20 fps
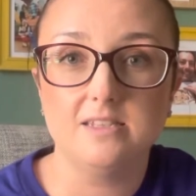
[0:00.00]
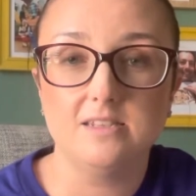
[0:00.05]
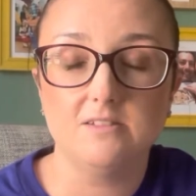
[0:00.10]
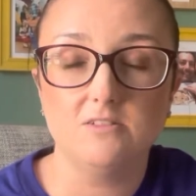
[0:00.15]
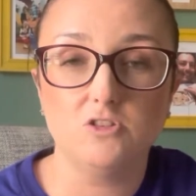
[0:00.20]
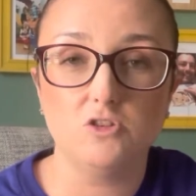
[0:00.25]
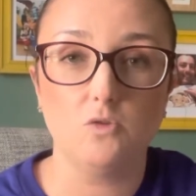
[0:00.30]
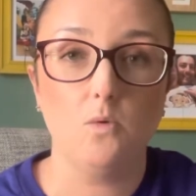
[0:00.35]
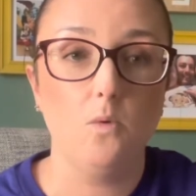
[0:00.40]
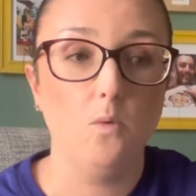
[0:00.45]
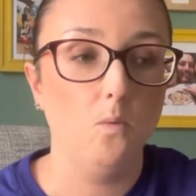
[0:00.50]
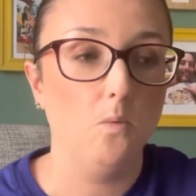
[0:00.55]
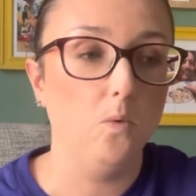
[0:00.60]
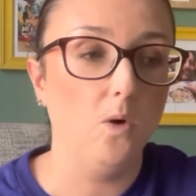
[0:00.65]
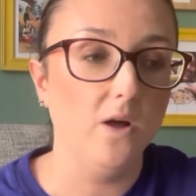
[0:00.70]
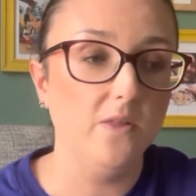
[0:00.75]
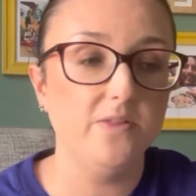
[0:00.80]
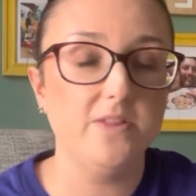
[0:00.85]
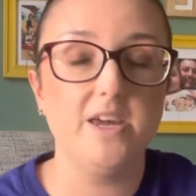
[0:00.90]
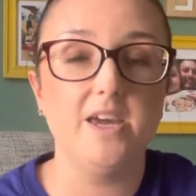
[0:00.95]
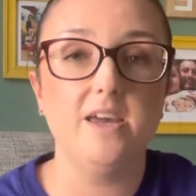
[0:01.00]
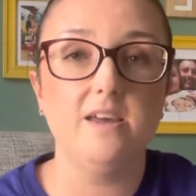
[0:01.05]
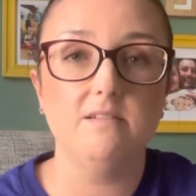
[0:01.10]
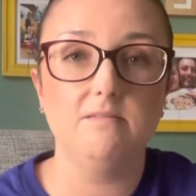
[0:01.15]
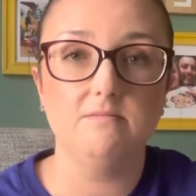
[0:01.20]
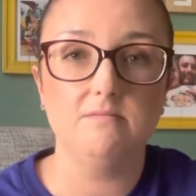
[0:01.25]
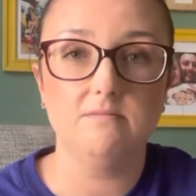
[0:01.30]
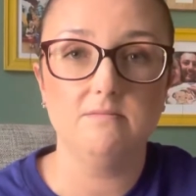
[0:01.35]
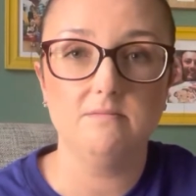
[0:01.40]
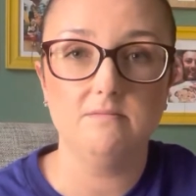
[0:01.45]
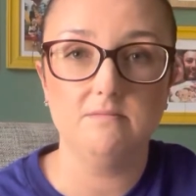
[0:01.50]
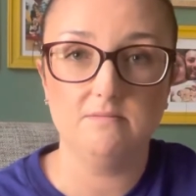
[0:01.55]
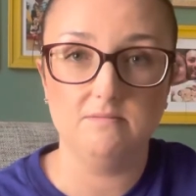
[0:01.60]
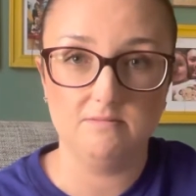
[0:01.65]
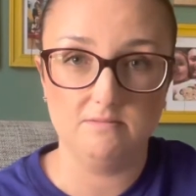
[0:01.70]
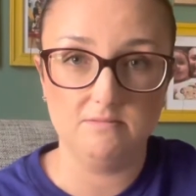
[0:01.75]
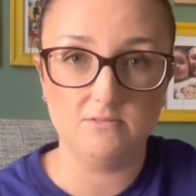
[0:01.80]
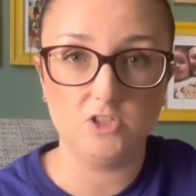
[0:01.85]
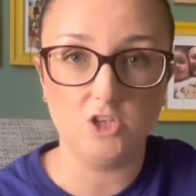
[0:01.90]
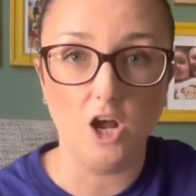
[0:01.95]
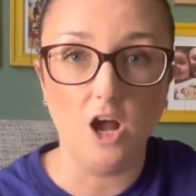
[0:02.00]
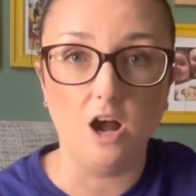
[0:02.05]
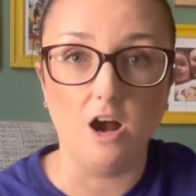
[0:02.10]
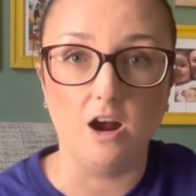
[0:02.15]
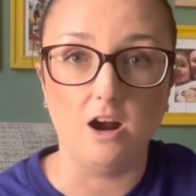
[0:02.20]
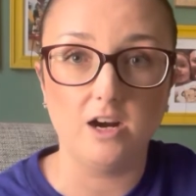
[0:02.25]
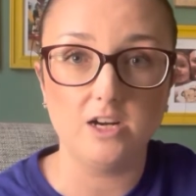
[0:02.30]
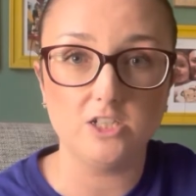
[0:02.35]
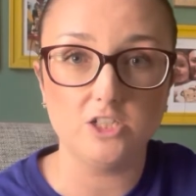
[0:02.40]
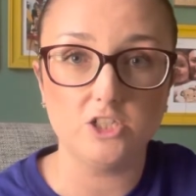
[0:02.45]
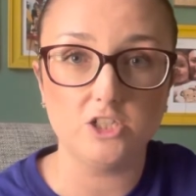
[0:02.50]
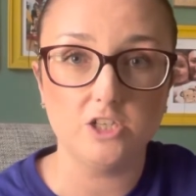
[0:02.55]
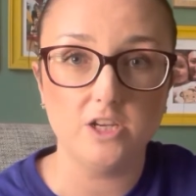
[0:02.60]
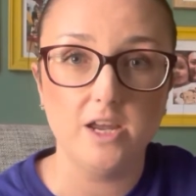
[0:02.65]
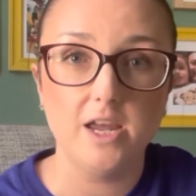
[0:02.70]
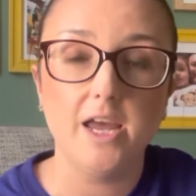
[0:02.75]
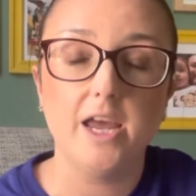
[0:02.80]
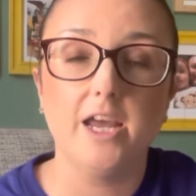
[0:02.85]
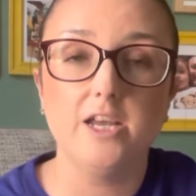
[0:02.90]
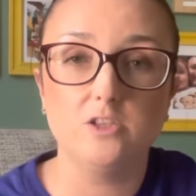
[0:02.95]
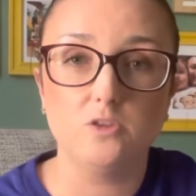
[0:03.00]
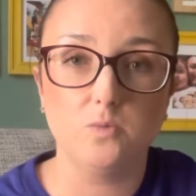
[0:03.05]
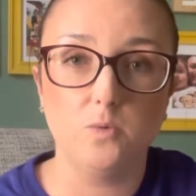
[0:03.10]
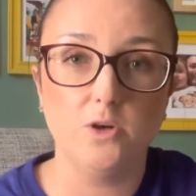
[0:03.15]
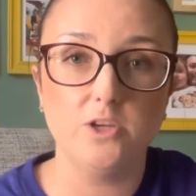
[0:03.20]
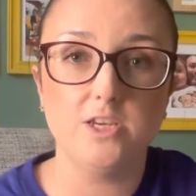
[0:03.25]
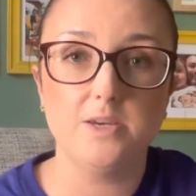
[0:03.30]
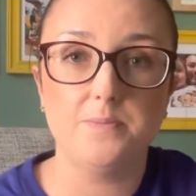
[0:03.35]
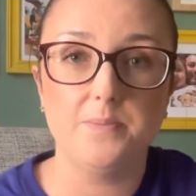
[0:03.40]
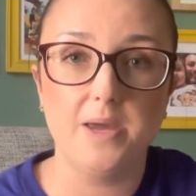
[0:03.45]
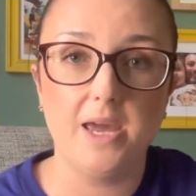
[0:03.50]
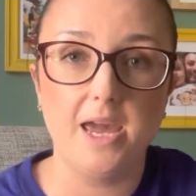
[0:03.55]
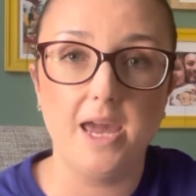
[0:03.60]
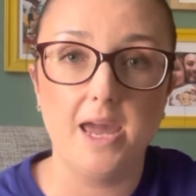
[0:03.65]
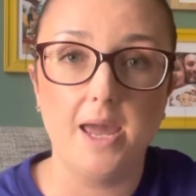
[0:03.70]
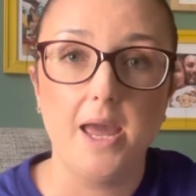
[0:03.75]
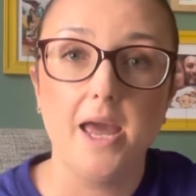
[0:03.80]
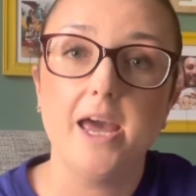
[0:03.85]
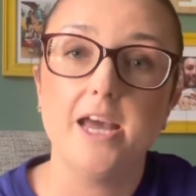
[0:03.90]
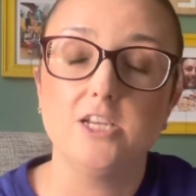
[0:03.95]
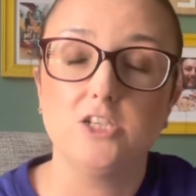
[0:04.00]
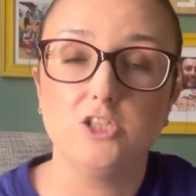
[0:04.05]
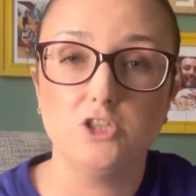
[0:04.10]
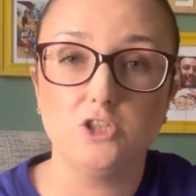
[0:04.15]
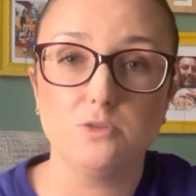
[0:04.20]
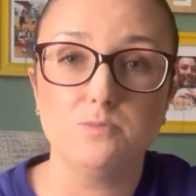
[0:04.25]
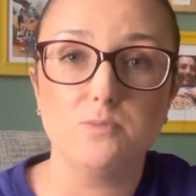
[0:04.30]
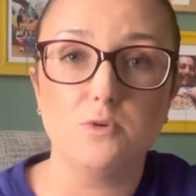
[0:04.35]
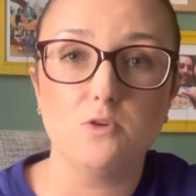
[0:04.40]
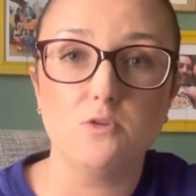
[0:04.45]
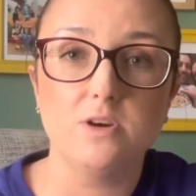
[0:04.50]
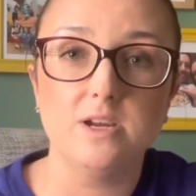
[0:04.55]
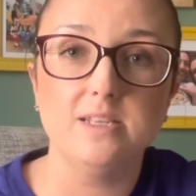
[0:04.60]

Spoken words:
so what they charge is what you pay. It's just broken